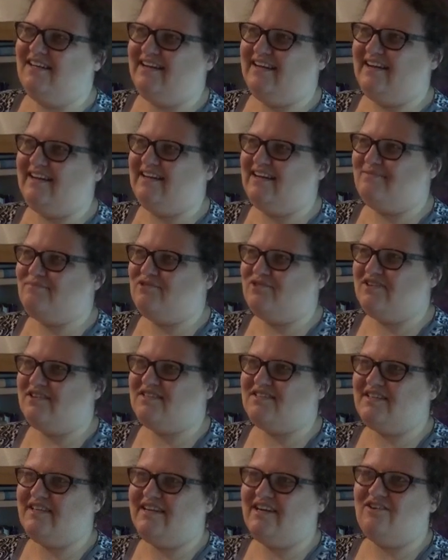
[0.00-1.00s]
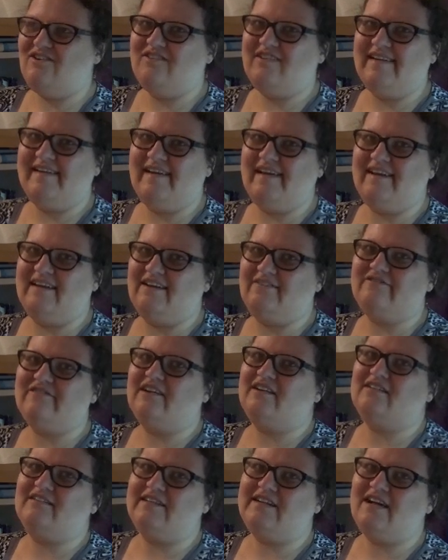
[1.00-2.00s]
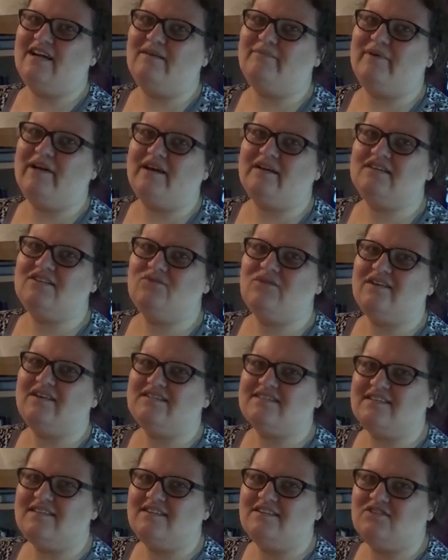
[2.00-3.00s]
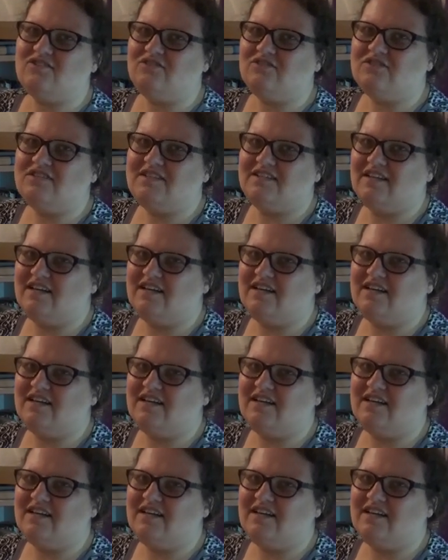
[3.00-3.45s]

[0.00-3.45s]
and I put it down, and I finally got back to it as an adult.